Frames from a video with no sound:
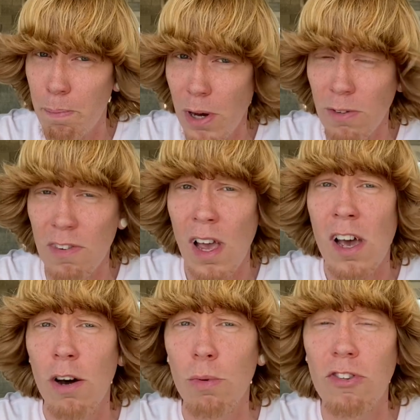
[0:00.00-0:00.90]
boats,
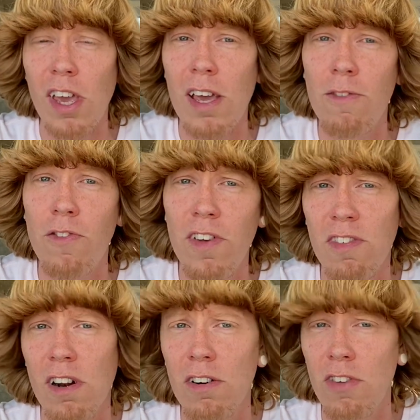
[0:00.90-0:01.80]
which gave
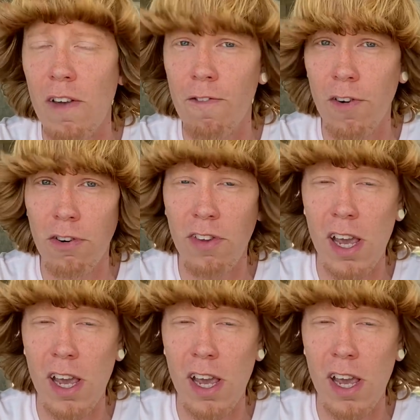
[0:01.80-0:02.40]
visitors a first